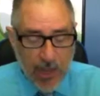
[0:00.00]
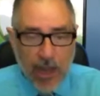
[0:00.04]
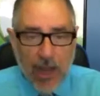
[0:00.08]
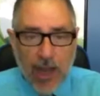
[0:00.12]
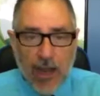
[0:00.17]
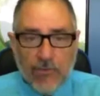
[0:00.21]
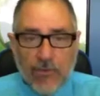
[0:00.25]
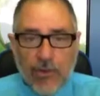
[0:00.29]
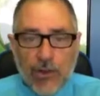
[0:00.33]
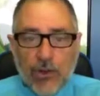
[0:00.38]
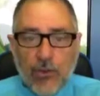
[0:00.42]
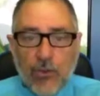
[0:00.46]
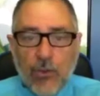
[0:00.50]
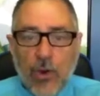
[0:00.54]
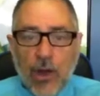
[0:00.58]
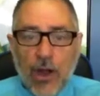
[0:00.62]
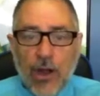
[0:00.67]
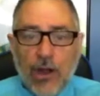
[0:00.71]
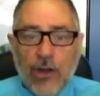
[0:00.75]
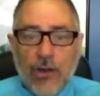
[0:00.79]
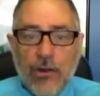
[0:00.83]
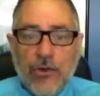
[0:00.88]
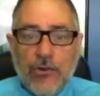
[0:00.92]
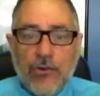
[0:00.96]
and
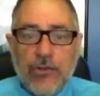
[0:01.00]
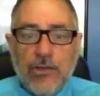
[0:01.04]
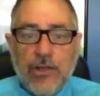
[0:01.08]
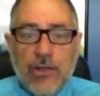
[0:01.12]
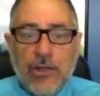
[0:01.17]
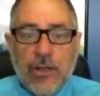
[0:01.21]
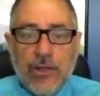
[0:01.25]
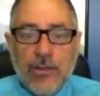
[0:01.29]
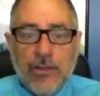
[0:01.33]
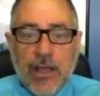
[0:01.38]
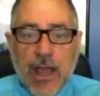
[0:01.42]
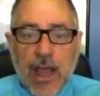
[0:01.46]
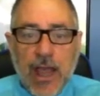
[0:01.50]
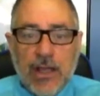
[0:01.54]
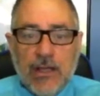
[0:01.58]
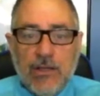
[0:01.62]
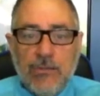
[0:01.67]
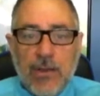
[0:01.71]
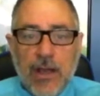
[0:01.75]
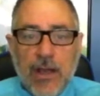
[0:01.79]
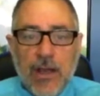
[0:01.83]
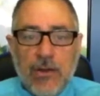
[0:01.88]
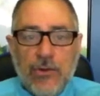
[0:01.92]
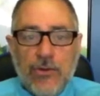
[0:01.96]
requires
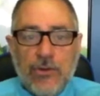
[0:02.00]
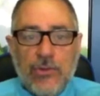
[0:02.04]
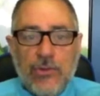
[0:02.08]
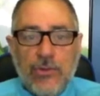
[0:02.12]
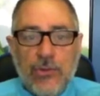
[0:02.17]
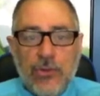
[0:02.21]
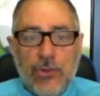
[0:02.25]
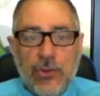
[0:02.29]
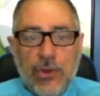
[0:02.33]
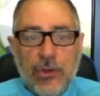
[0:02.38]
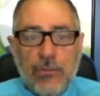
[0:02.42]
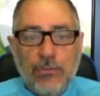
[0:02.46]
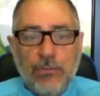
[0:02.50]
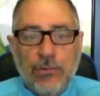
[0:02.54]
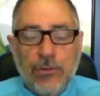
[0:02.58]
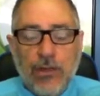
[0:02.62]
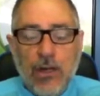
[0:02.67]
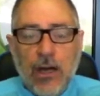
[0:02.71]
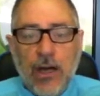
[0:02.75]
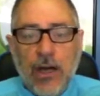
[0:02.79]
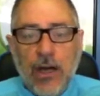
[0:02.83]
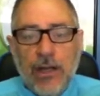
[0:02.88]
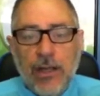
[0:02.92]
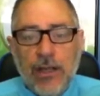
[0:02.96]
taxpayers to
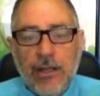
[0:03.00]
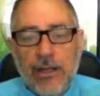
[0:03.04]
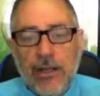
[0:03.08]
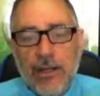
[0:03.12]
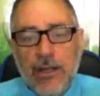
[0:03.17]
comply.